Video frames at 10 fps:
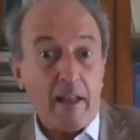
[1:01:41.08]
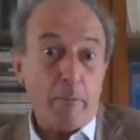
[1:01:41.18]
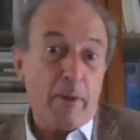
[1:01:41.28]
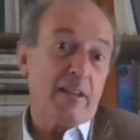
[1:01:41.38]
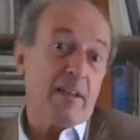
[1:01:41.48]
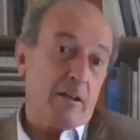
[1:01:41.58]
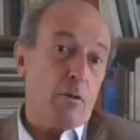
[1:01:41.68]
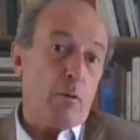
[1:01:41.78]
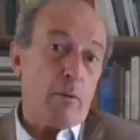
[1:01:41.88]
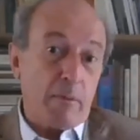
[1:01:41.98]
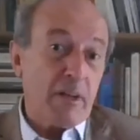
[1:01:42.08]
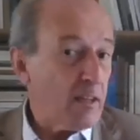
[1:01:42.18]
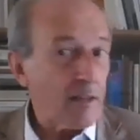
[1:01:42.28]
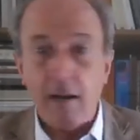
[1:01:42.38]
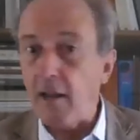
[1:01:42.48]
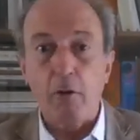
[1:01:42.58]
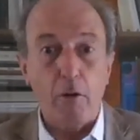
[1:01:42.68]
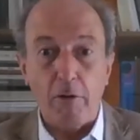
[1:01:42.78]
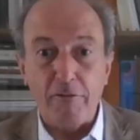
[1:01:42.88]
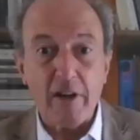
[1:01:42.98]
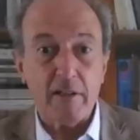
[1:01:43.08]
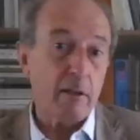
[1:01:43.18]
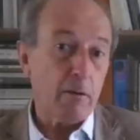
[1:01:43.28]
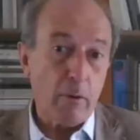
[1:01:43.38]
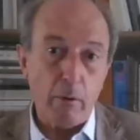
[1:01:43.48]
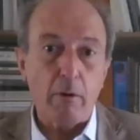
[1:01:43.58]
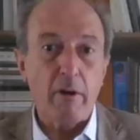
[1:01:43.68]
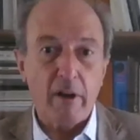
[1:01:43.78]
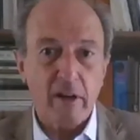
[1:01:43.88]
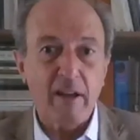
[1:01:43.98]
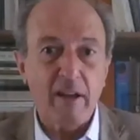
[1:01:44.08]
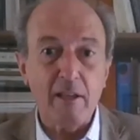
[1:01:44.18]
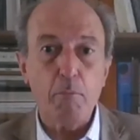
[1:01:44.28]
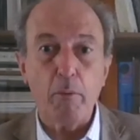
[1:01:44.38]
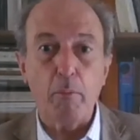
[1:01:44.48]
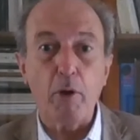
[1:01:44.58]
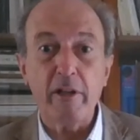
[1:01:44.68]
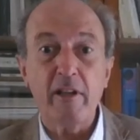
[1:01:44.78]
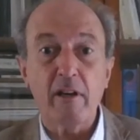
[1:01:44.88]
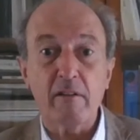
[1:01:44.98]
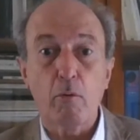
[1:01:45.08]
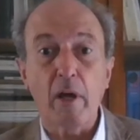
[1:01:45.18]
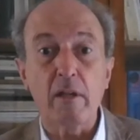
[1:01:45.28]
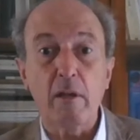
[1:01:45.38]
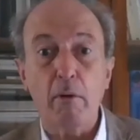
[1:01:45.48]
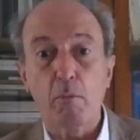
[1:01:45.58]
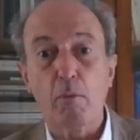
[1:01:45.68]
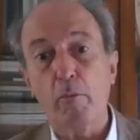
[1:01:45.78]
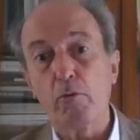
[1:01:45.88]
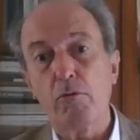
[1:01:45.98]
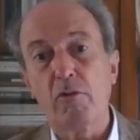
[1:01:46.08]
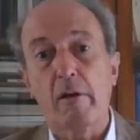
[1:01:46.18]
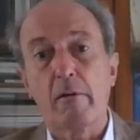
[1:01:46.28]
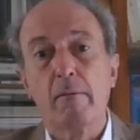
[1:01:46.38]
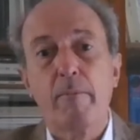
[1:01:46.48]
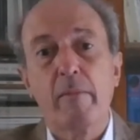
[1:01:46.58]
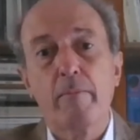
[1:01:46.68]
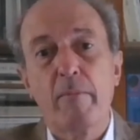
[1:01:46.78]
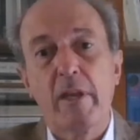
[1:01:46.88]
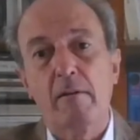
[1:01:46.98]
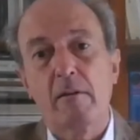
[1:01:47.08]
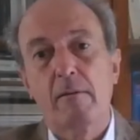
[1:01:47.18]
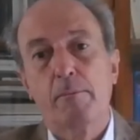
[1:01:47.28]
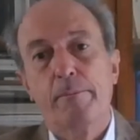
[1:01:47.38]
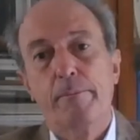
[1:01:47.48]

treaty. All of these can come into play to increase demand and